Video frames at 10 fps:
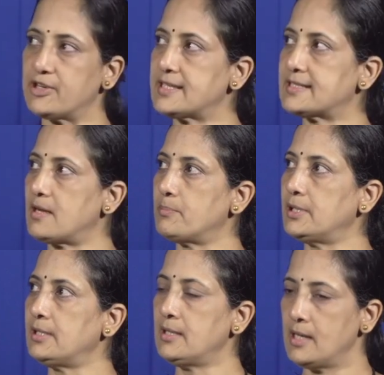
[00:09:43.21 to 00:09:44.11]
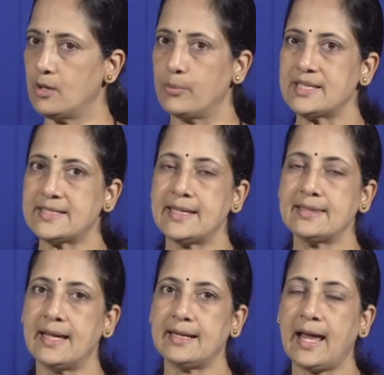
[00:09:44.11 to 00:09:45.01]
For example, we
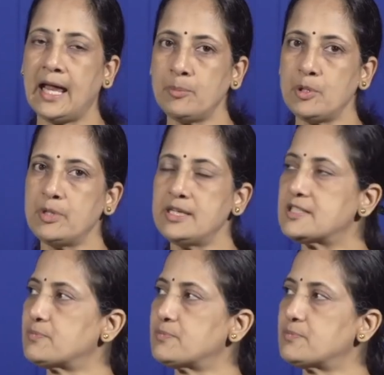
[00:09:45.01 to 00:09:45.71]
said that albumin